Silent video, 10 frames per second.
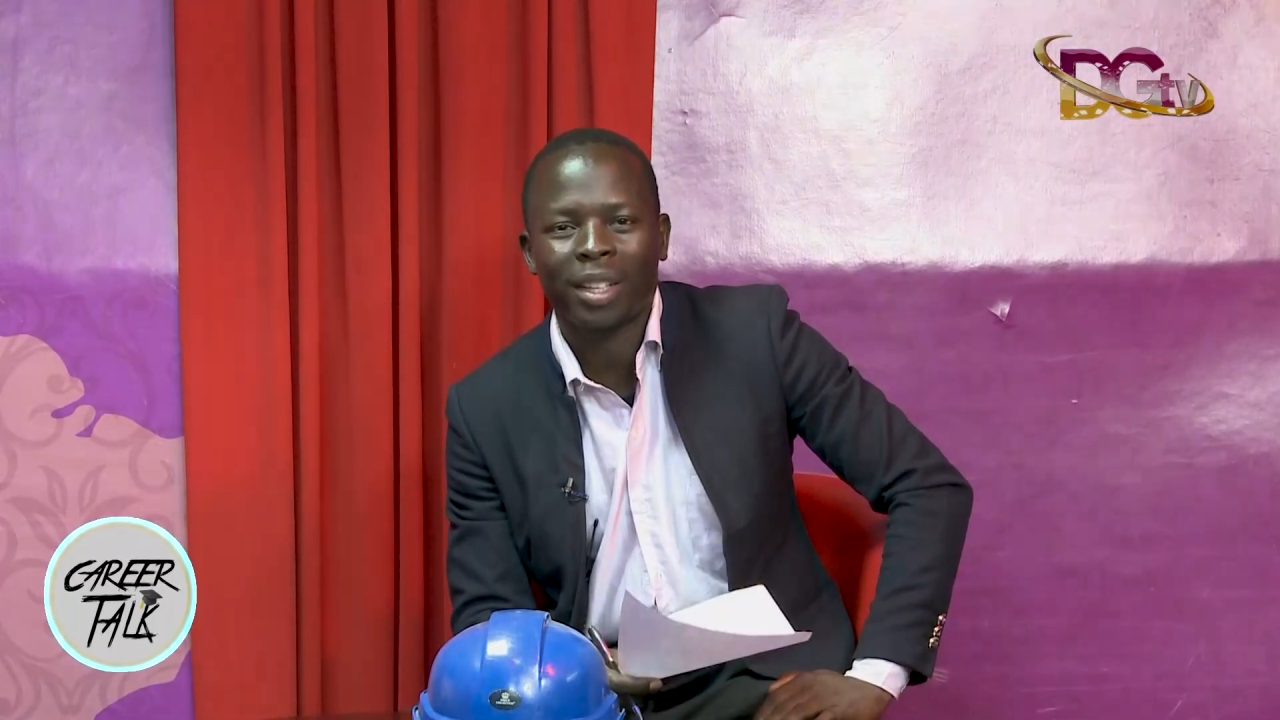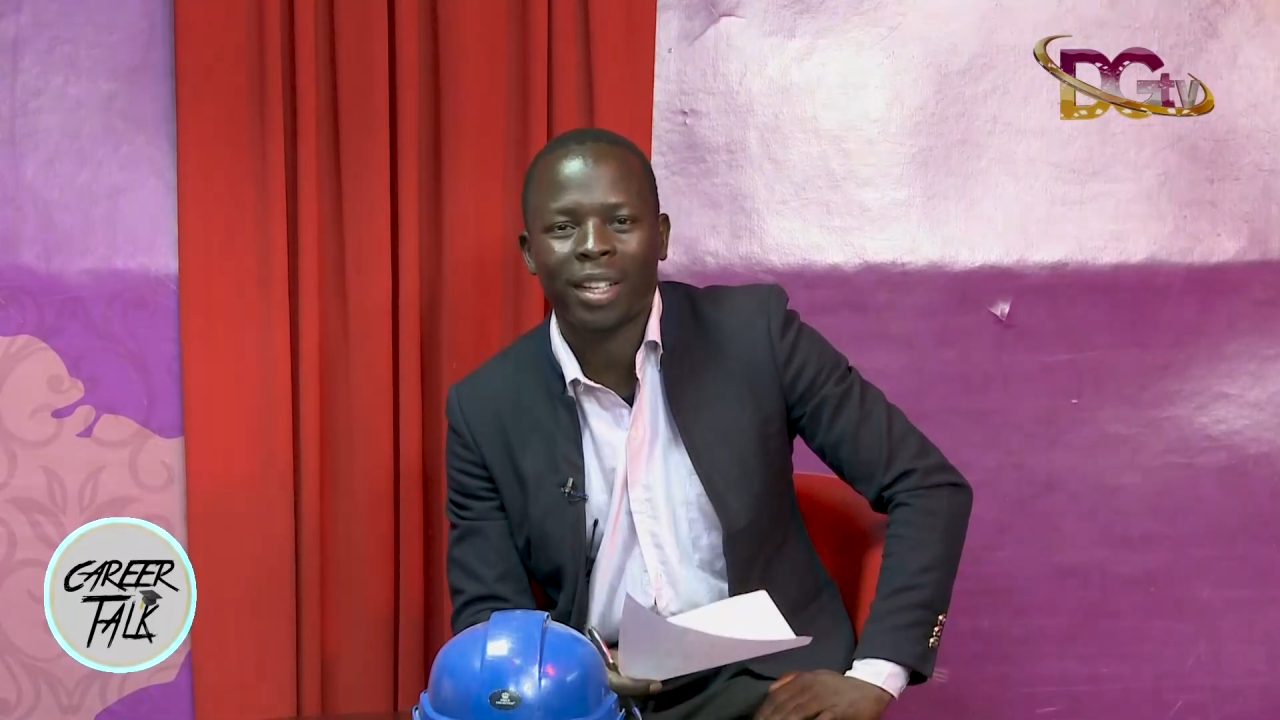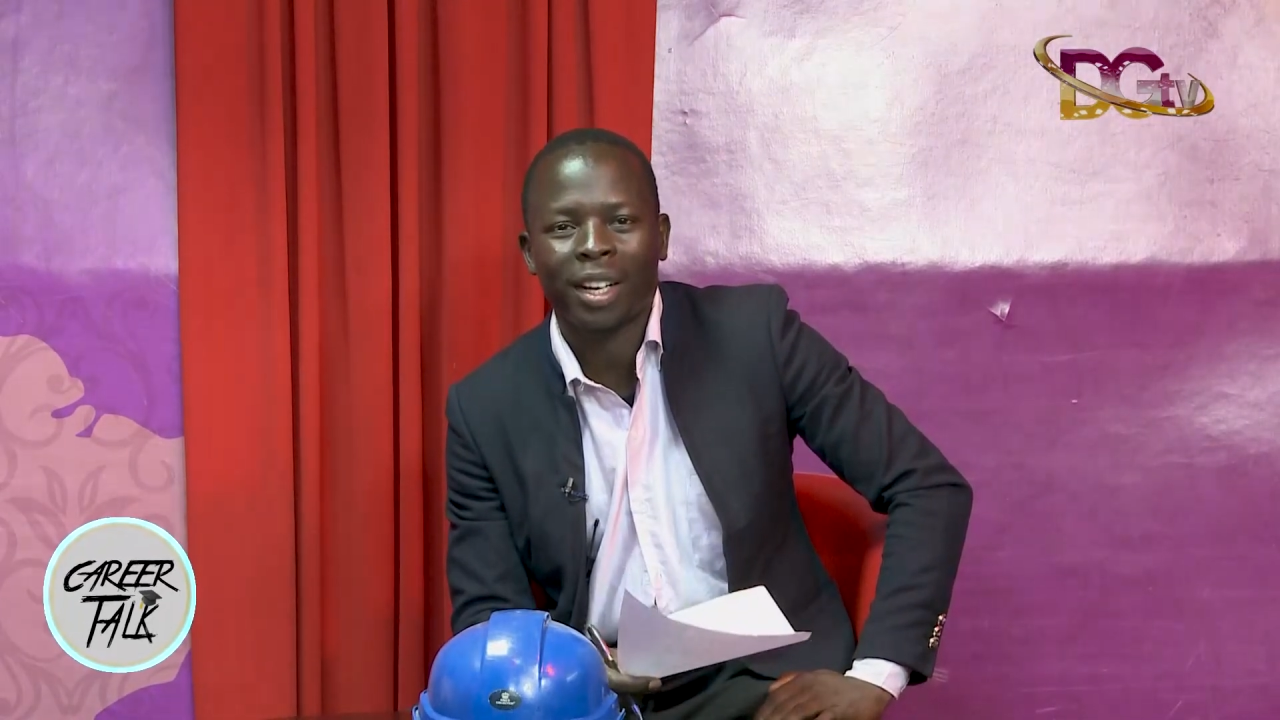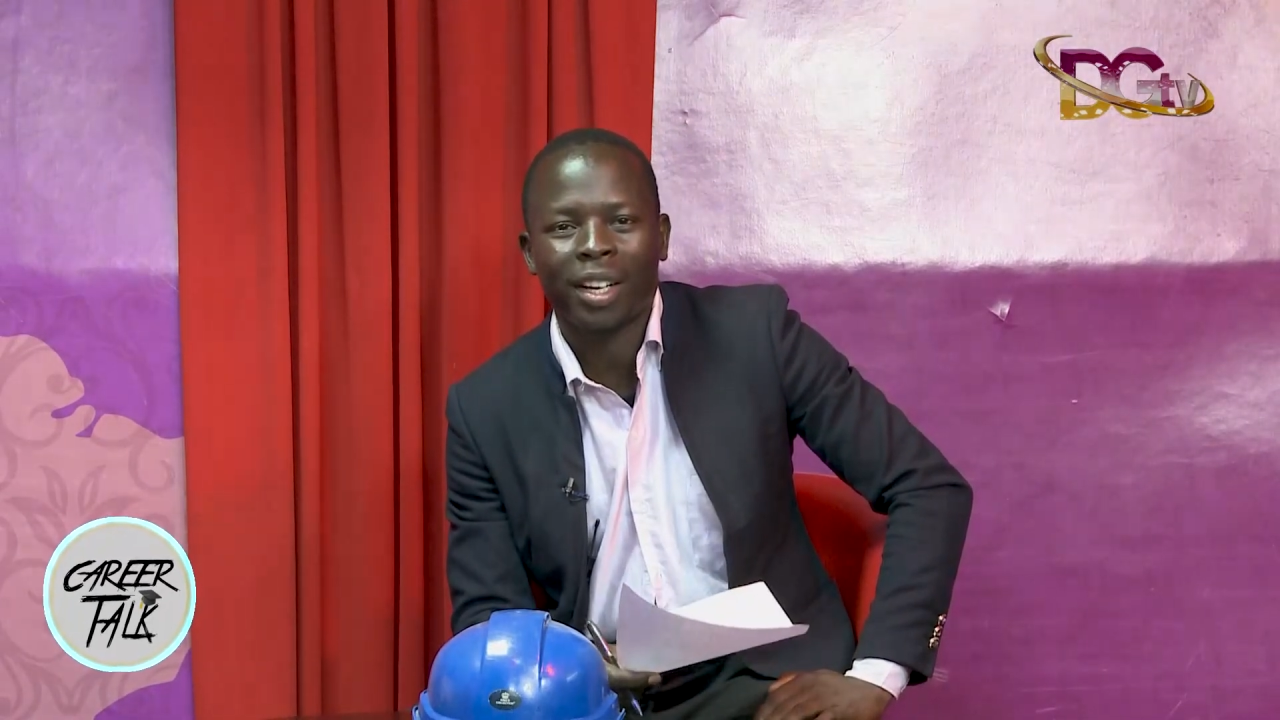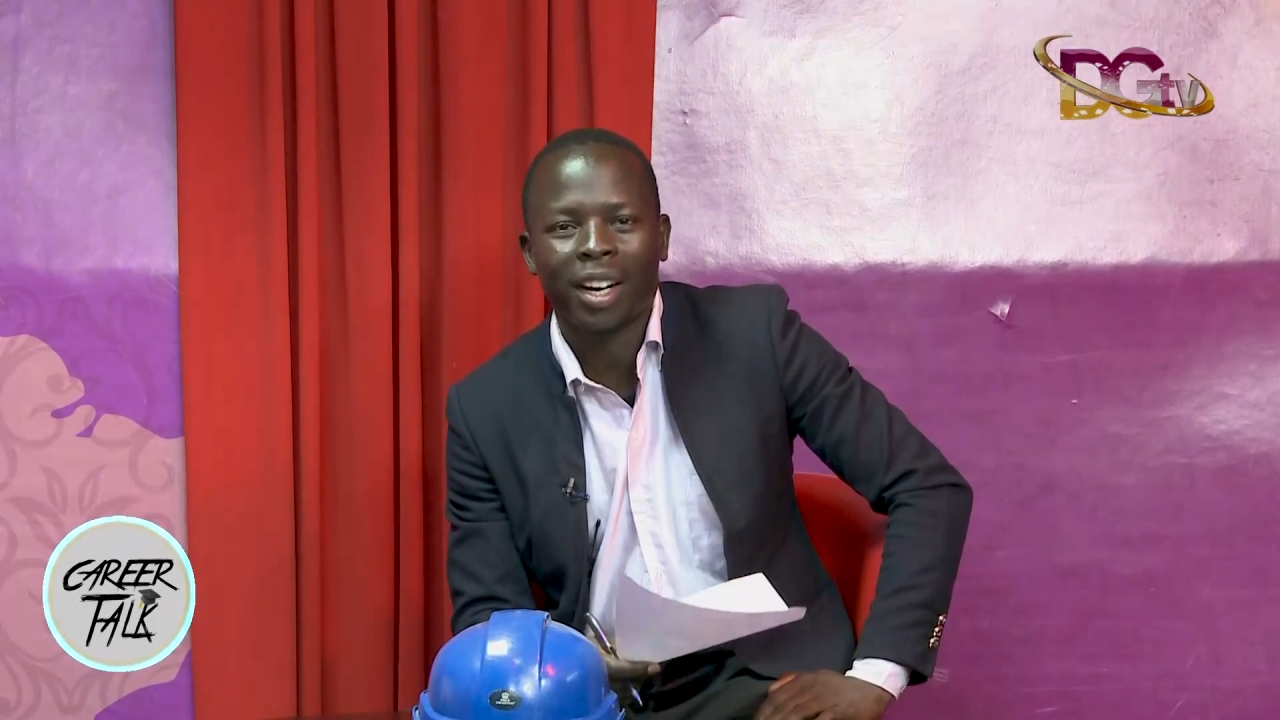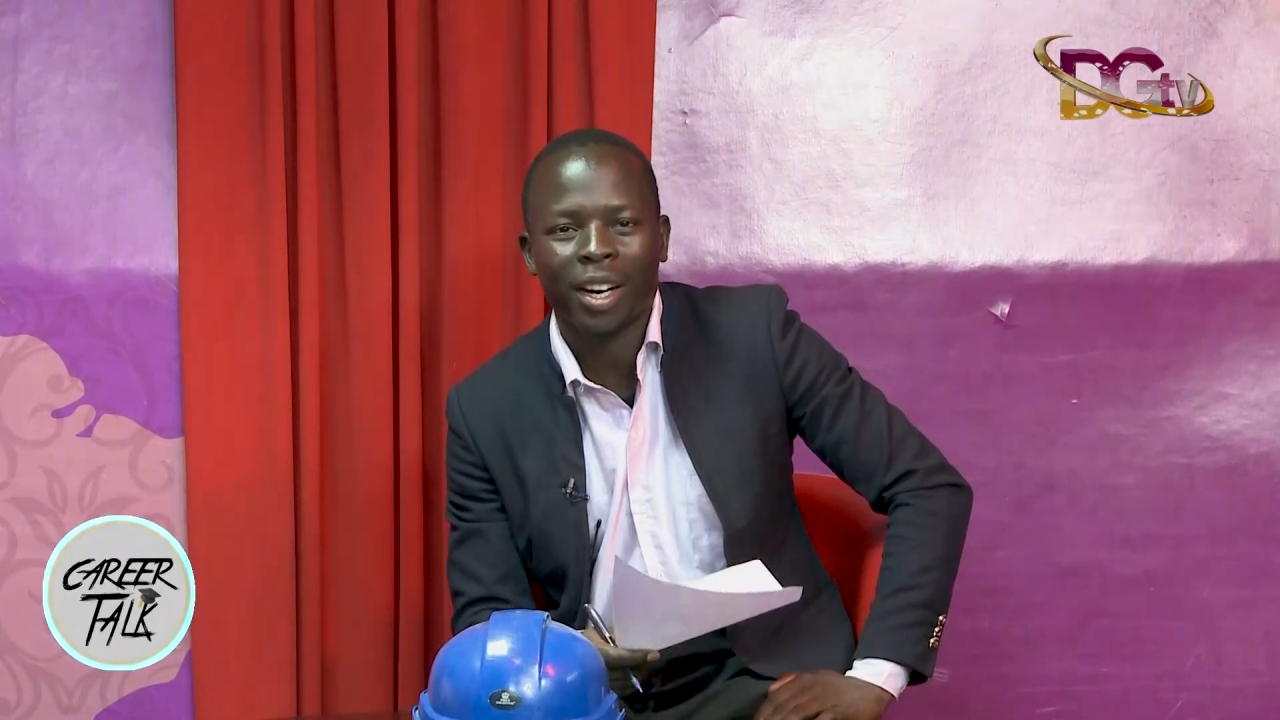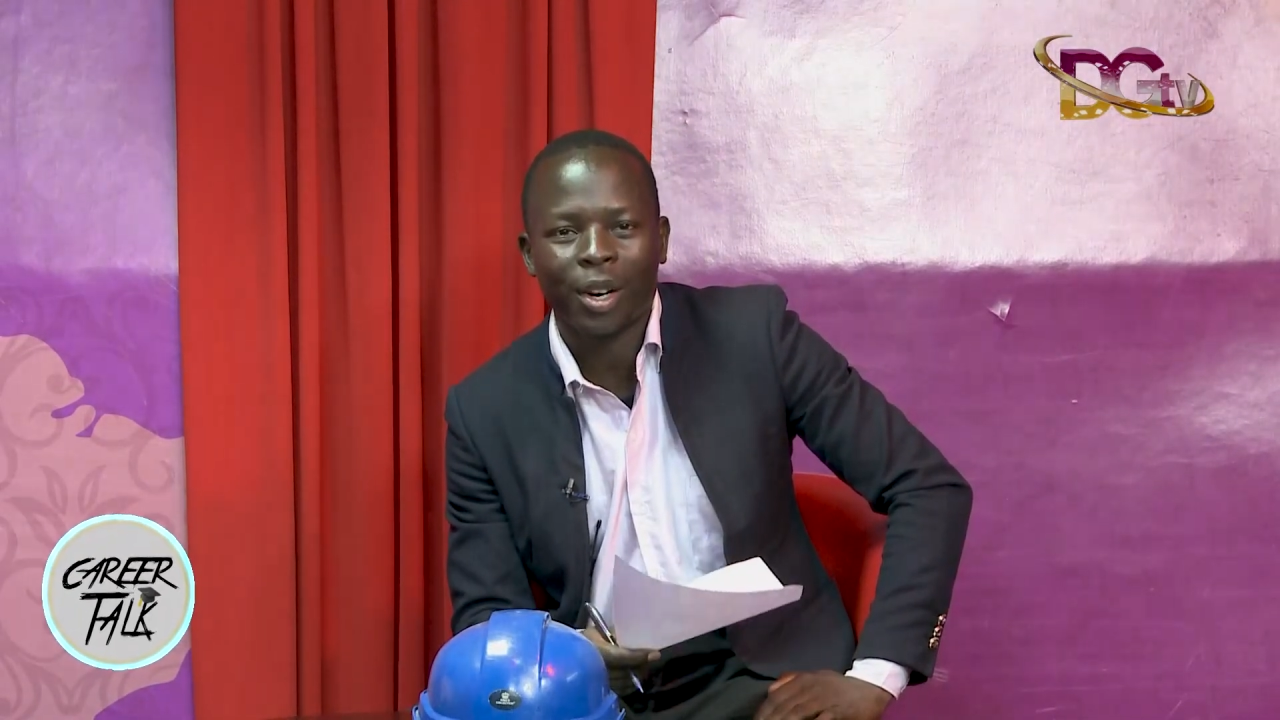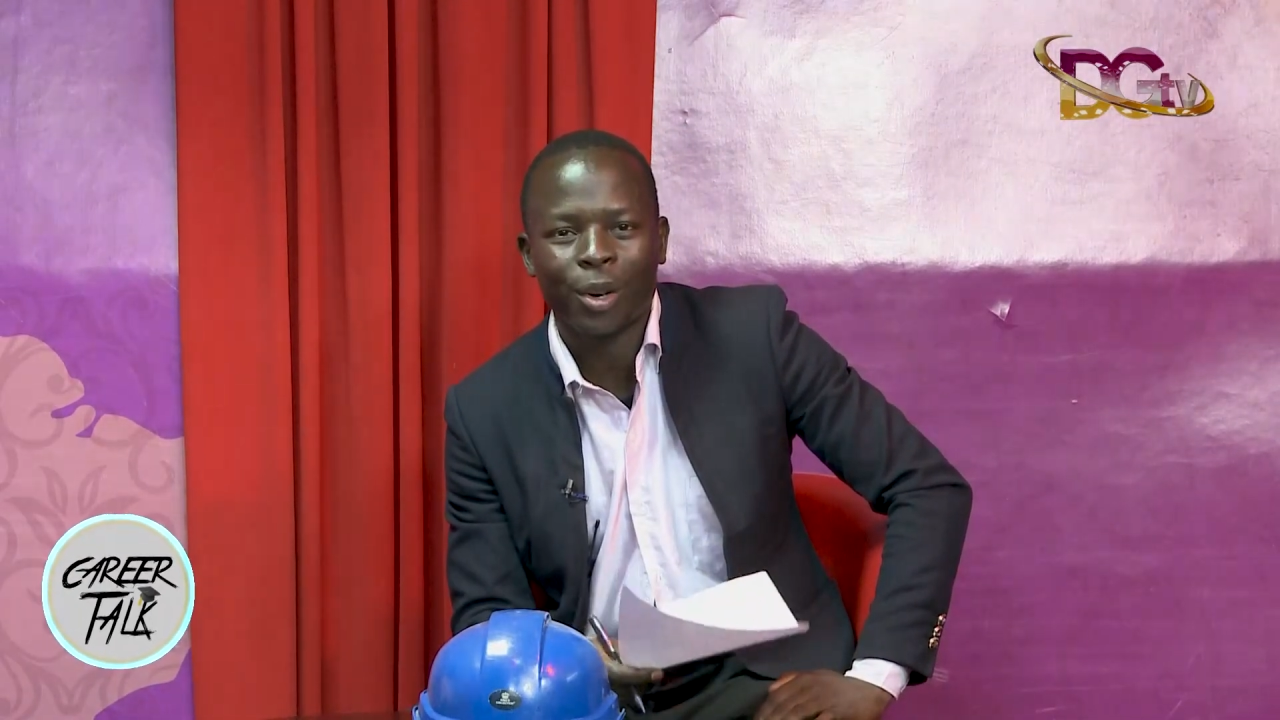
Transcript: there a